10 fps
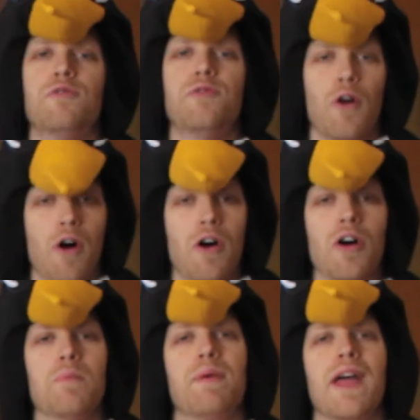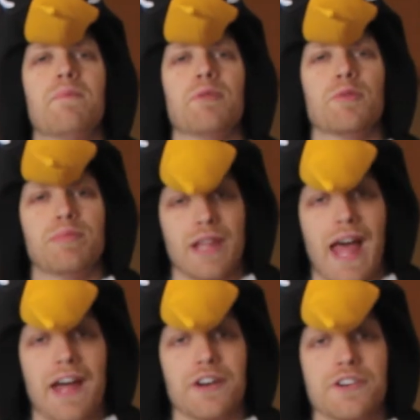Four paper
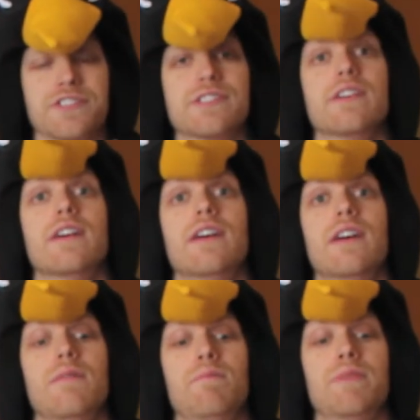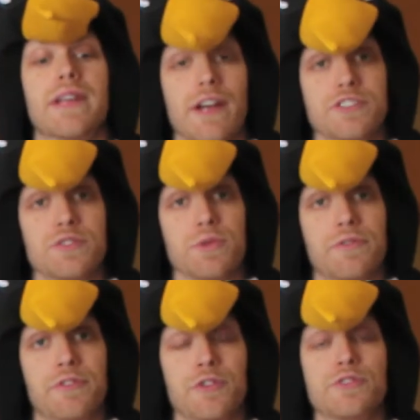planners because you
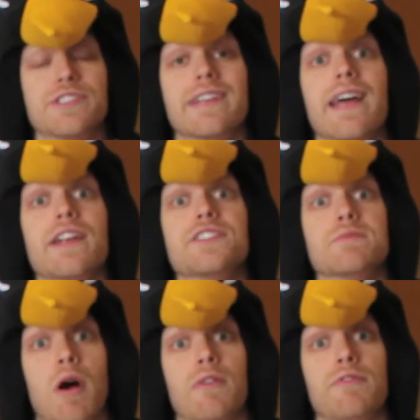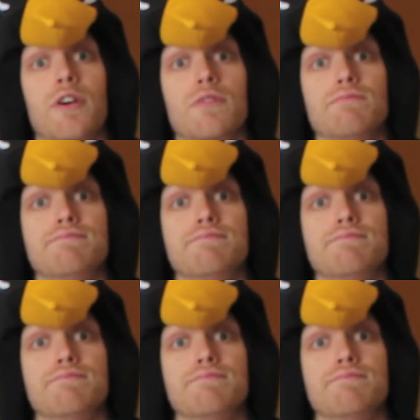refused to get a smartphone.